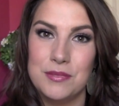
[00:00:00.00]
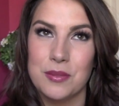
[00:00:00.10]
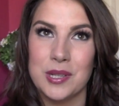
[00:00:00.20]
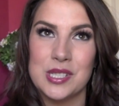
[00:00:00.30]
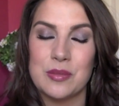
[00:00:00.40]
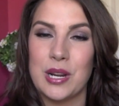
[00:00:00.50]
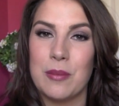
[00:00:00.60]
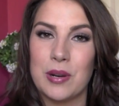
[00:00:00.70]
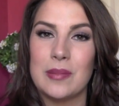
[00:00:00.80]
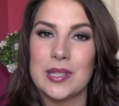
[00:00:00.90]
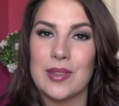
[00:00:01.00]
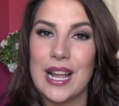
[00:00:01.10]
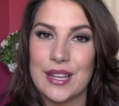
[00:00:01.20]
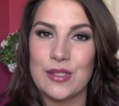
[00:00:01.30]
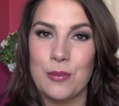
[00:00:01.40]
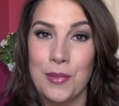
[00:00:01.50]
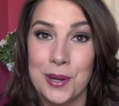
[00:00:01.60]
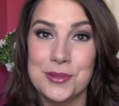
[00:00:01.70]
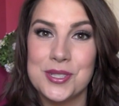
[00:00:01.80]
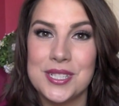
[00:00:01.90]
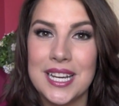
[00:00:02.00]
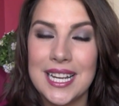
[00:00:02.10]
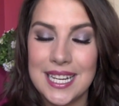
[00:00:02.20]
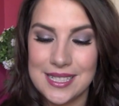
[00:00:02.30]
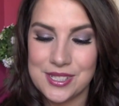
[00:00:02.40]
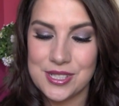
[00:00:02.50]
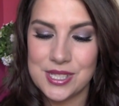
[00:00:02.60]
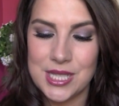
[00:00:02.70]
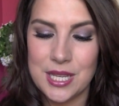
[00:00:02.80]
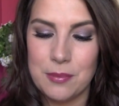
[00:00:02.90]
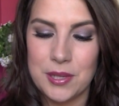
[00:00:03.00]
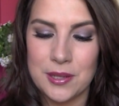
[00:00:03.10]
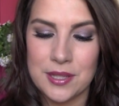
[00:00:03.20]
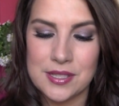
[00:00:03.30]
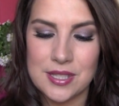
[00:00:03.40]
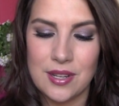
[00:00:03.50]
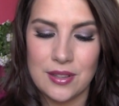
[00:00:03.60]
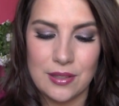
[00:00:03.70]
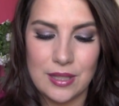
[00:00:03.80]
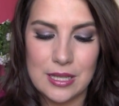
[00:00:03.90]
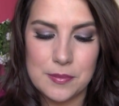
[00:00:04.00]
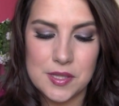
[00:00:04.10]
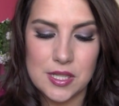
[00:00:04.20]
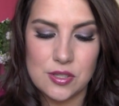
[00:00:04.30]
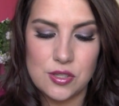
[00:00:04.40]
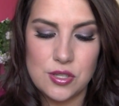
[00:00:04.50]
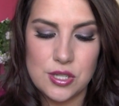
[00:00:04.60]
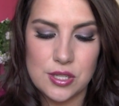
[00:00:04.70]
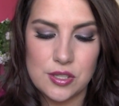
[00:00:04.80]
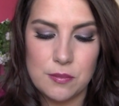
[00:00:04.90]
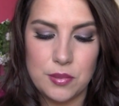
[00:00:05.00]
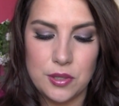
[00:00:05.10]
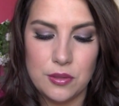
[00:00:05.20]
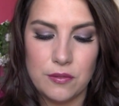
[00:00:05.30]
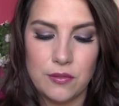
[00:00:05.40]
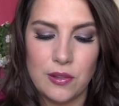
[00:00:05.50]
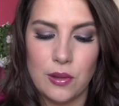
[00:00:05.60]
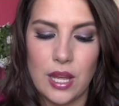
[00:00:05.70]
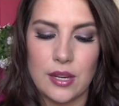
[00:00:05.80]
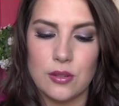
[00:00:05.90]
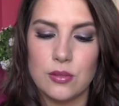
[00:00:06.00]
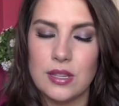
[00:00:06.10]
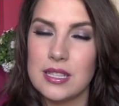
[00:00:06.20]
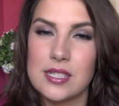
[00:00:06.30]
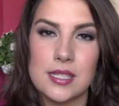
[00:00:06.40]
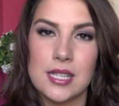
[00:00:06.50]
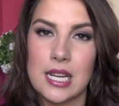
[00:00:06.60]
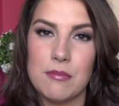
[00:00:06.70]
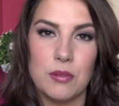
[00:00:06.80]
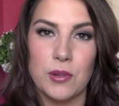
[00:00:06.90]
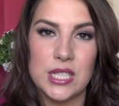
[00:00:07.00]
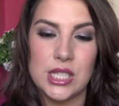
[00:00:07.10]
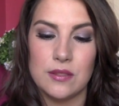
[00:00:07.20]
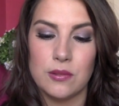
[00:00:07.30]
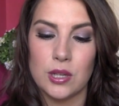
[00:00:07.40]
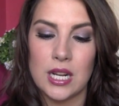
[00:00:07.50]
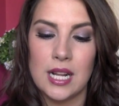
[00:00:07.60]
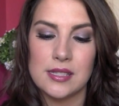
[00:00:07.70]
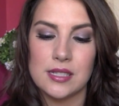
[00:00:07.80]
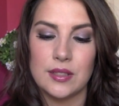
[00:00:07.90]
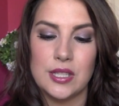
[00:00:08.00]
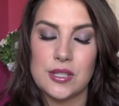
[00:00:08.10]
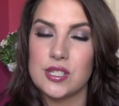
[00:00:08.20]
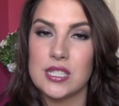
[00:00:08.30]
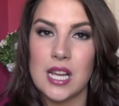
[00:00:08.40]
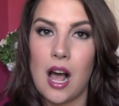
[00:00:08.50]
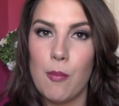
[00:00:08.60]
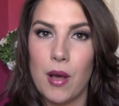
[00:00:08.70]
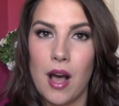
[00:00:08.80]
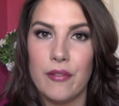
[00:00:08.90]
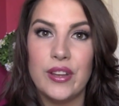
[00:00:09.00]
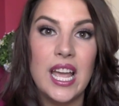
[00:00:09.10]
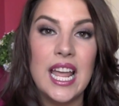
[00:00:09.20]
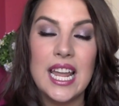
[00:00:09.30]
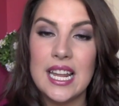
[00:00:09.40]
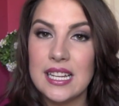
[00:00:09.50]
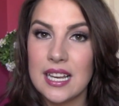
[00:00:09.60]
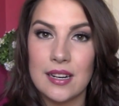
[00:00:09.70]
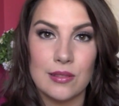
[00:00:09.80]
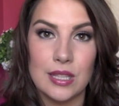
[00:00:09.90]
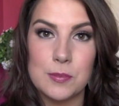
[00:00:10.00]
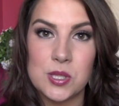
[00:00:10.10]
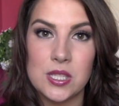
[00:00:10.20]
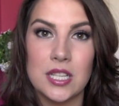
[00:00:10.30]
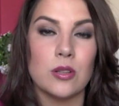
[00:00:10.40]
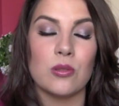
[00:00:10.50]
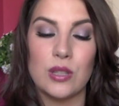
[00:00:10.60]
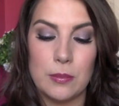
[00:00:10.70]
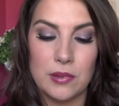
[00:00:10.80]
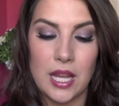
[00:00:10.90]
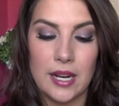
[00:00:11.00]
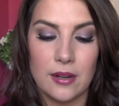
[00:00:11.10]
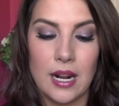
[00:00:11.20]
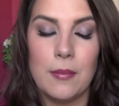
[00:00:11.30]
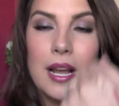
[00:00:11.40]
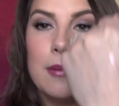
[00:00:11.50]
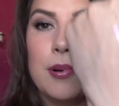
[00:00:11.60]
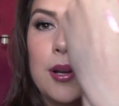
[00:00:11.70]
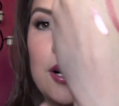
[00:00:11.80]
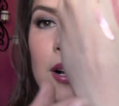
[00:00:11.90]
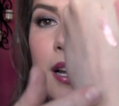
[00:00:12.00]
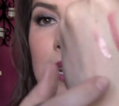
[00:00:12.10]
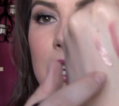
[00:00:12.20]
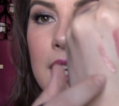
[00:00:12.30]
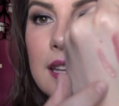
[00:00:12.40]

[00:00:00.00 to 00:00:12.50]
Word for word: the reason why I probably like it the most, is just the appearance on the lips. It's just beautiful. Uh, this is the thing I've been reaching for constantly, just to top off any kind of lipstick or lip liner I might put on.